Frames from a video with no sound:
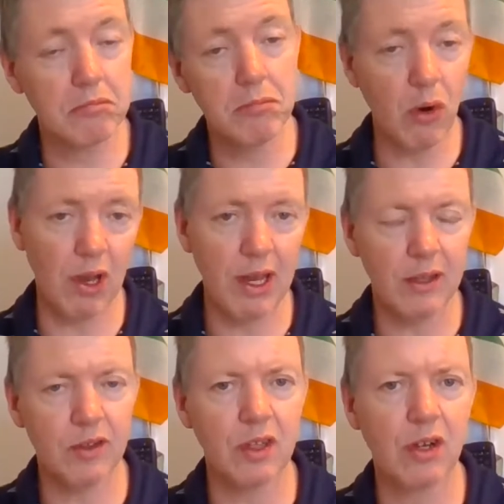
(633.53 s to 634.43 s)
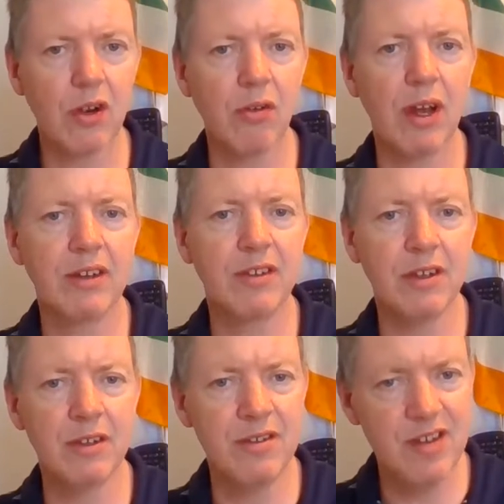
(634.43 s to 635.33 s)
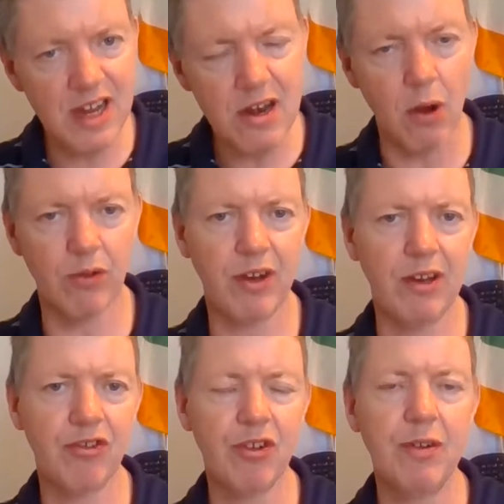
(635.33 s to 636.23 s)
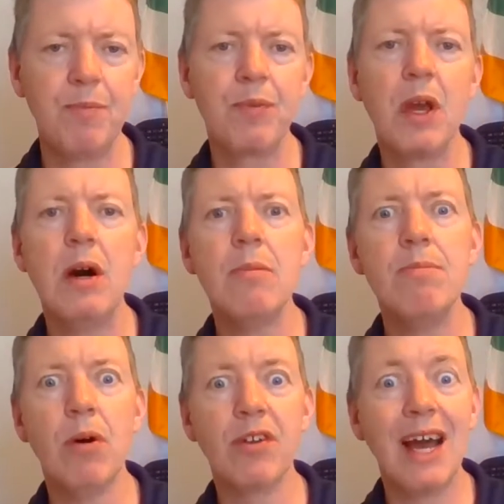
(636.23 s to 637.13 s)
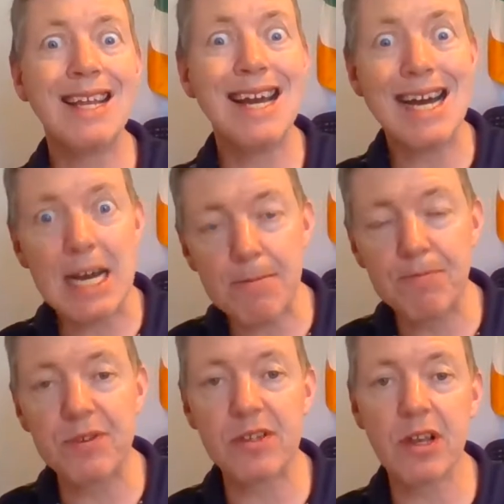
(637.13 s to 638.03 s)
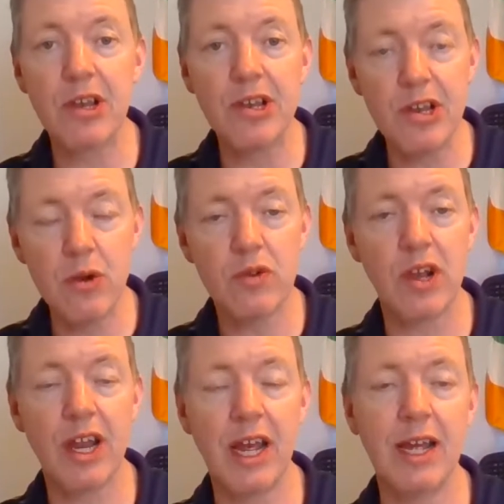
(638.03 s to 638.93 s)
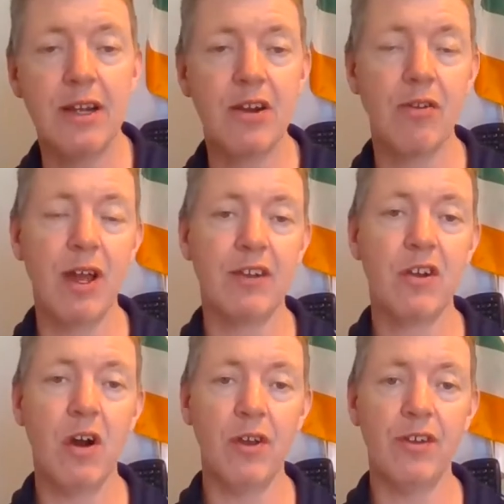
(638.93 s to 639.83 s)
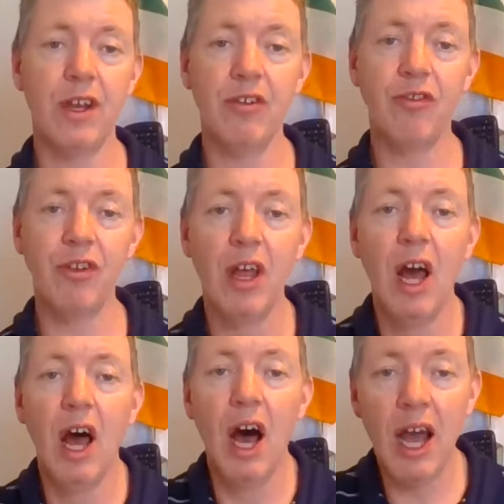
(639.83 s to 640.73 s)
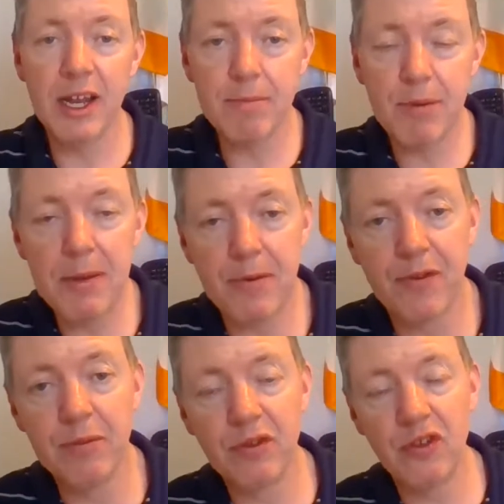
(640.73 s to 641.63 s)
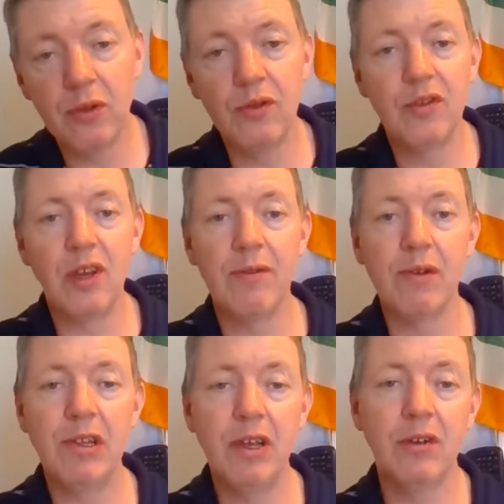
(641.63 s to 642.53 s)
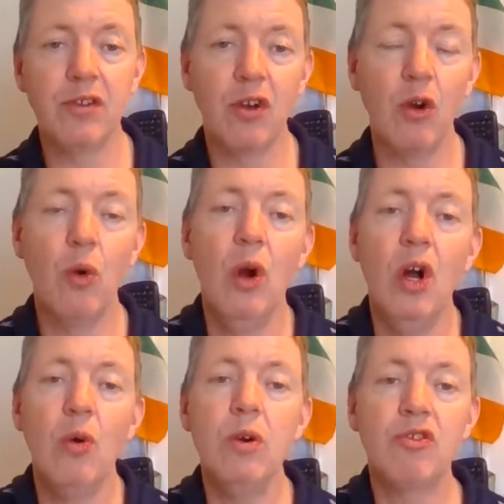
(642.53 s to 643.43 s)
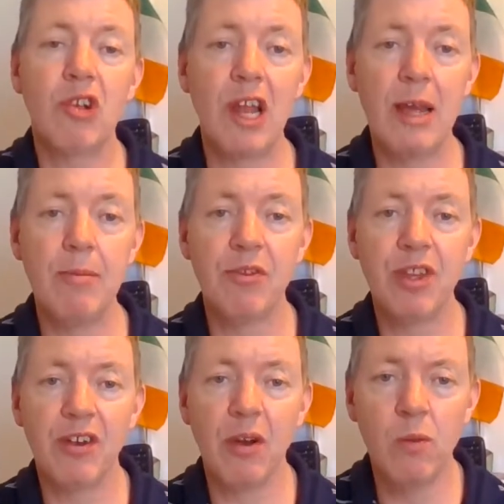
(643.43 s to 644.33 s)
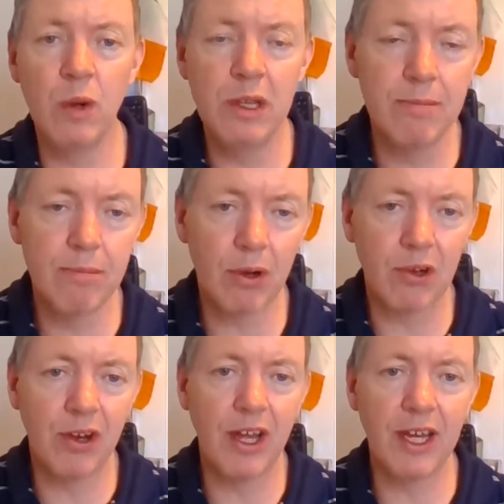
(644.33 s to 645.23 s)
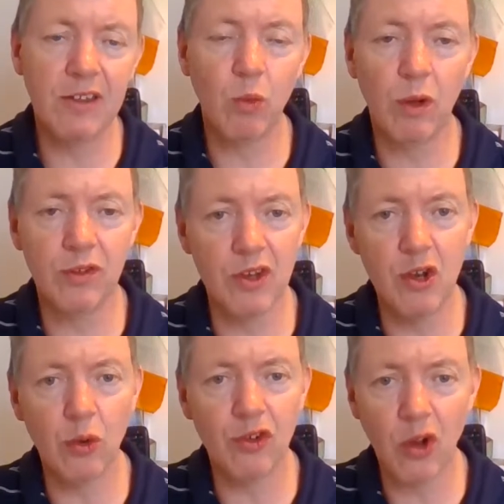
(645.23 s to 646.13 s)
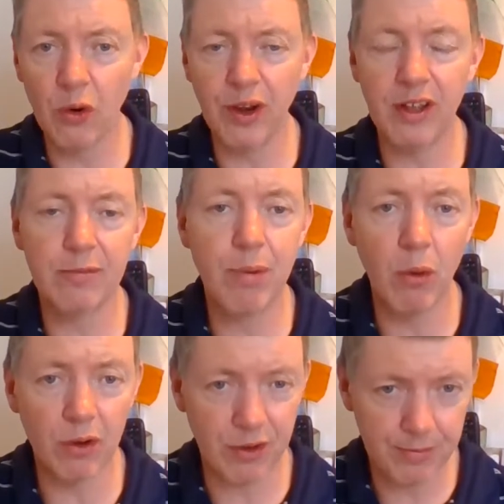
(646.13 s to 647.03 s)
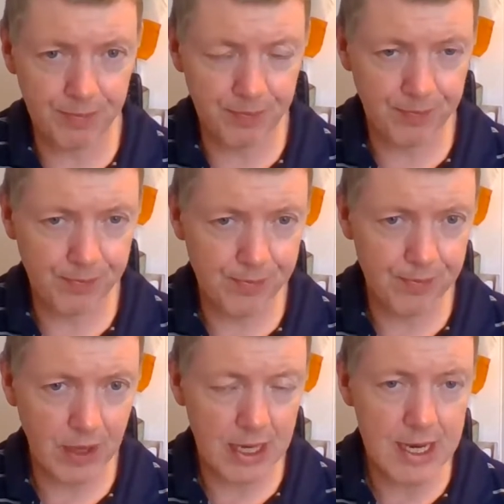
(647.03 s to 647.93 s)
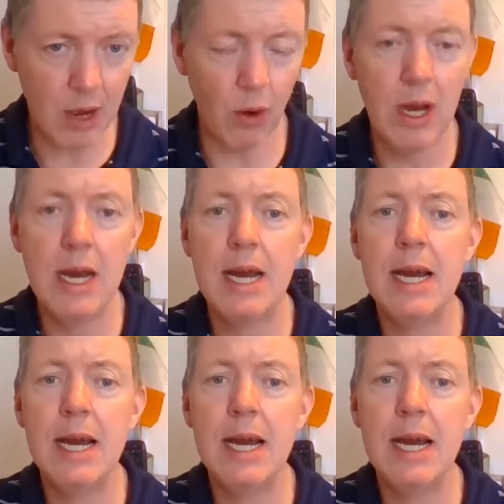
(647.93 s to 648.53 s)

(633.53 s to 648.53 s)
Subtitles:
more or less the correct denotation, but an absolutely incorrect connotation. I had a paper from a student several years ago which claimed that William Butler Yeats was a notorious poet. Now,